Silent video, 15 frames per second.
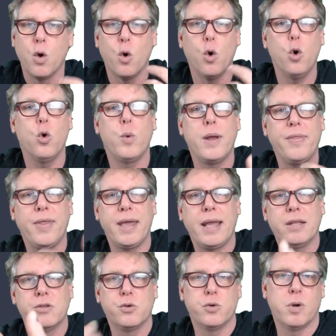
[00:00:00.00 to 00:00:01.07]
or when they
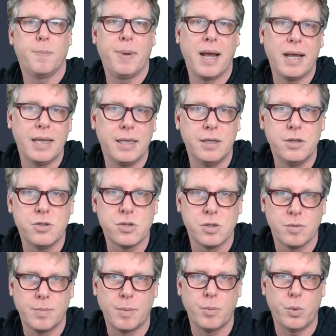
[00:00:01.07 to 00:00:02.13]
enter a page,
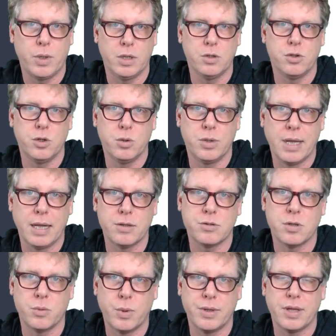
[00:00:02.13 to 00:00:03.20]
remember we can do that,
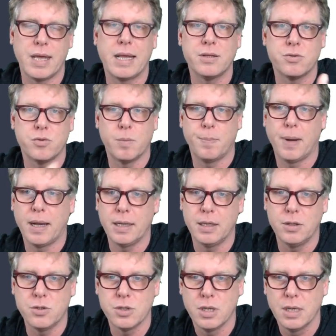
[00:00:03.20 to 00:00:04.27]
so when they enter a
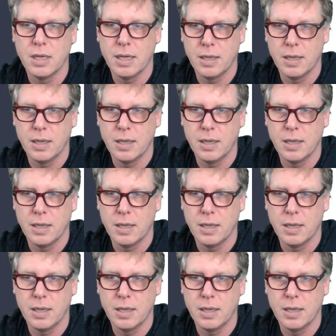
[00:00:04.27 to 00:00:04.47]
page,